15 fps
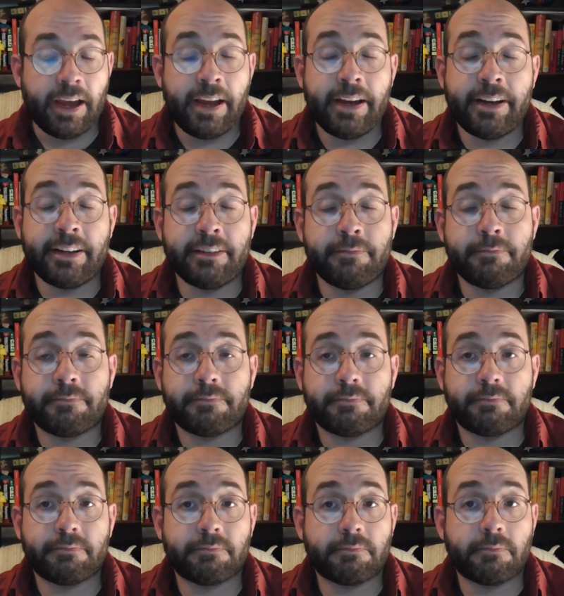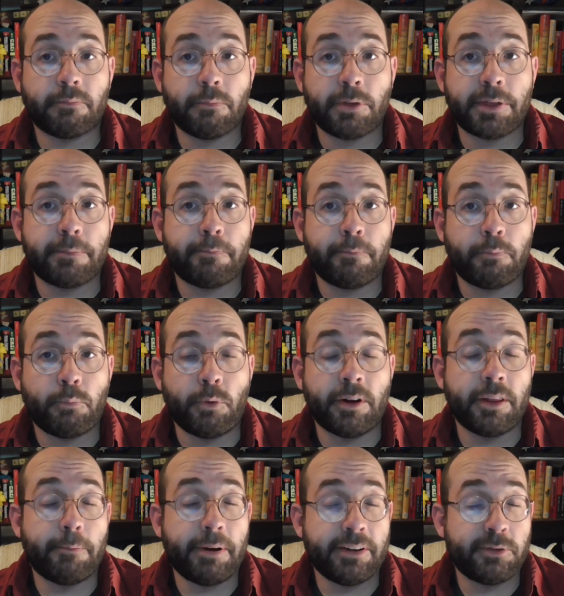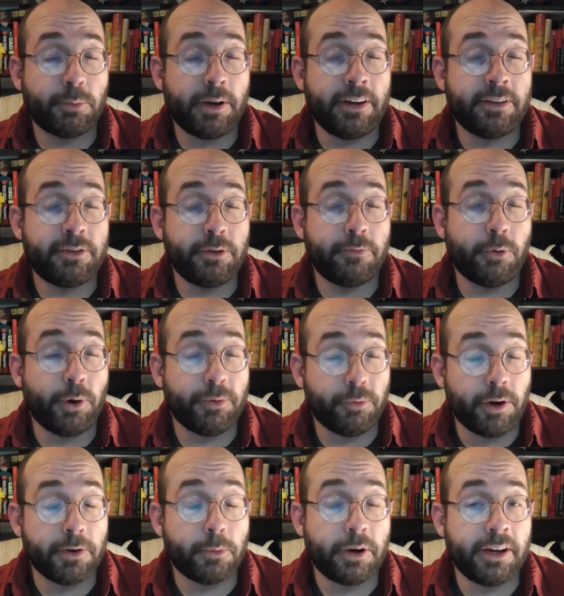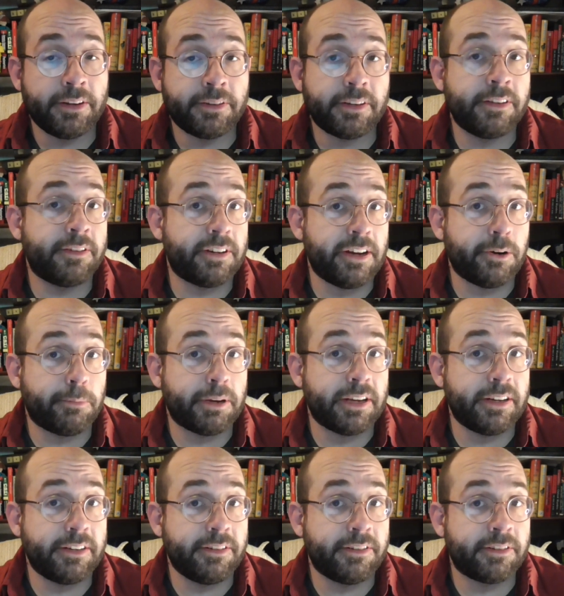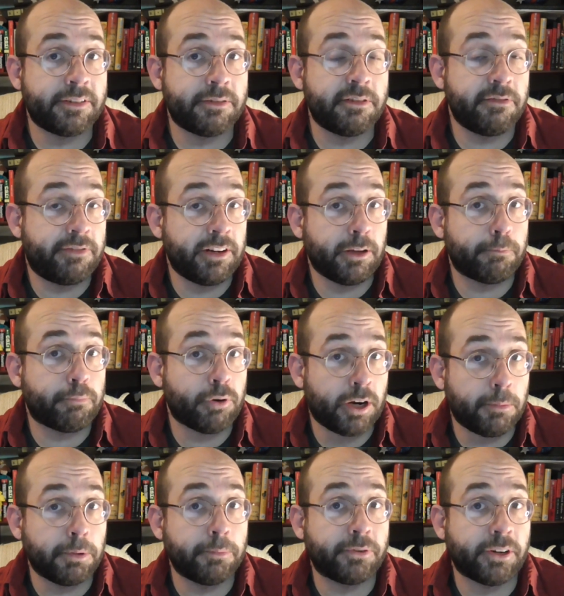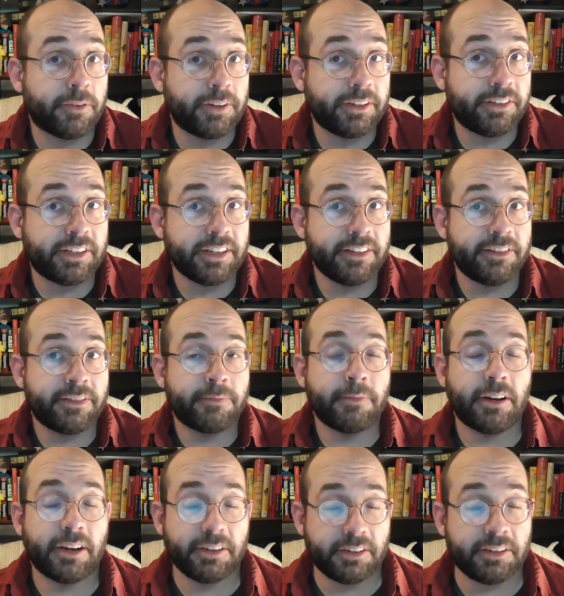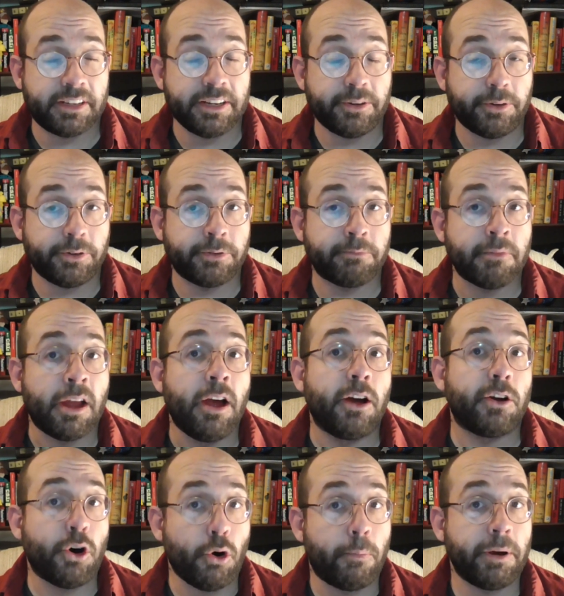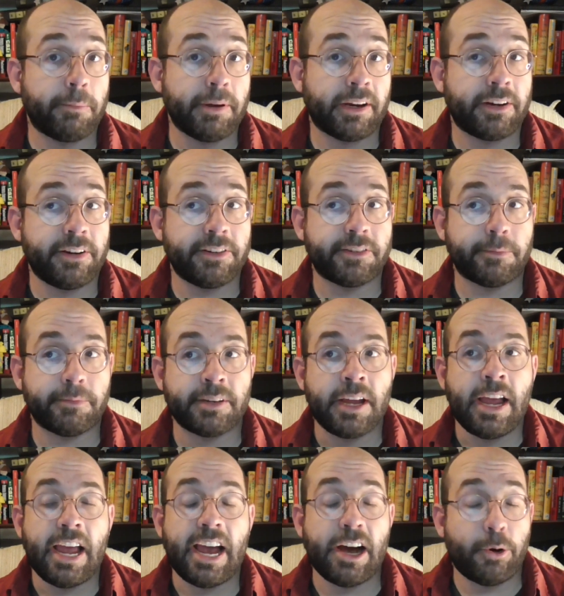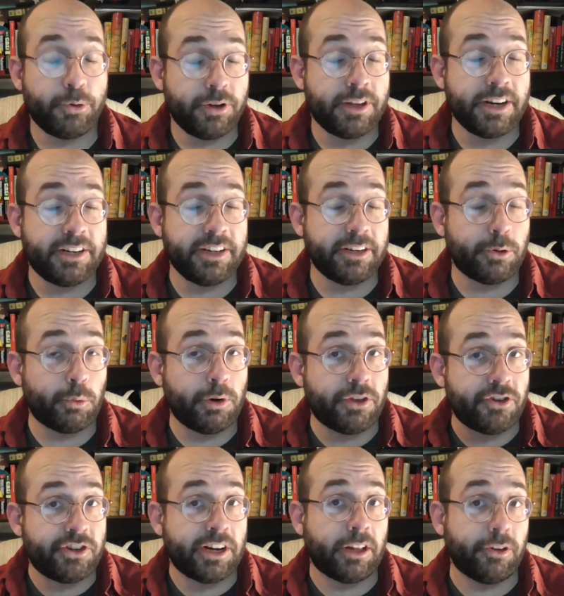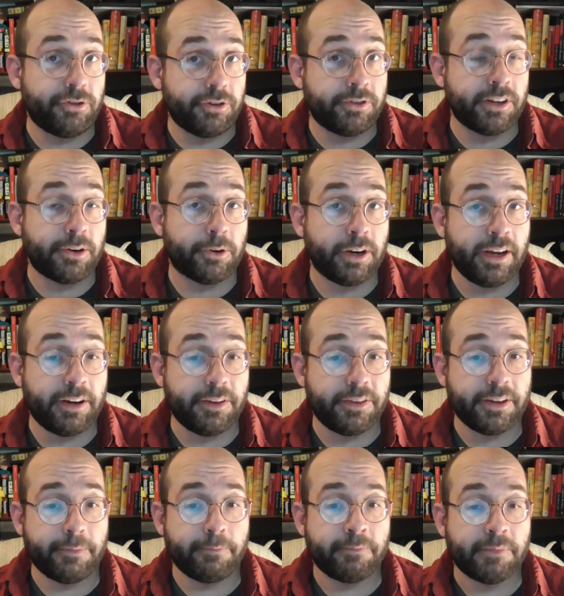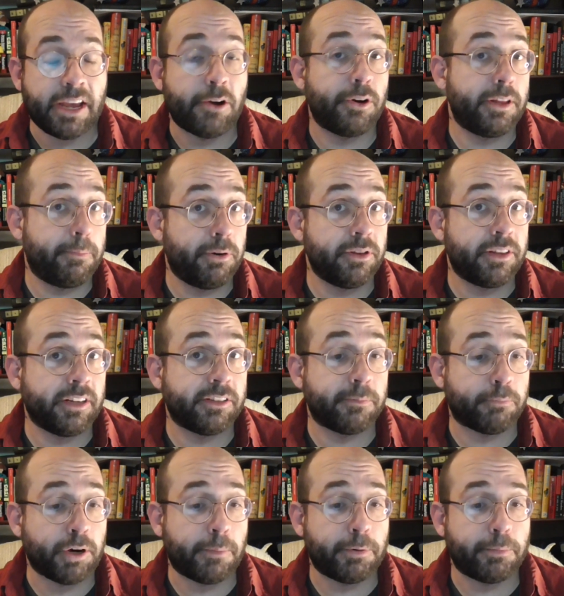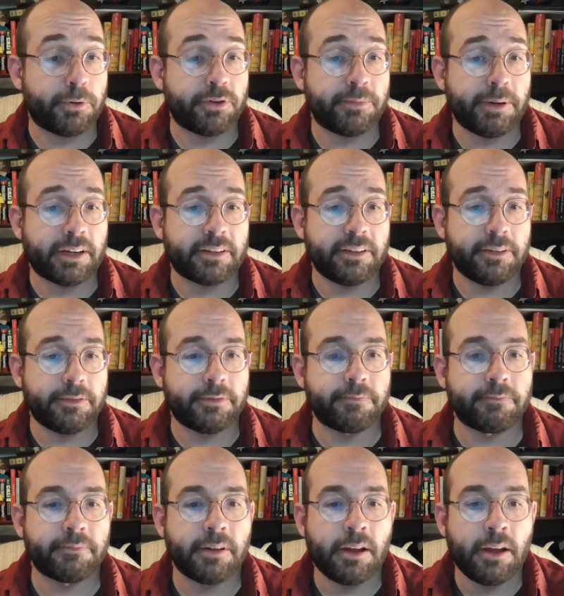And one of the best ways to avoid runaways is to help kids develop problem-solving skills, coping mechanisms. How do they deal with the challenges that are ahead of them? How do they put things in proper perspective?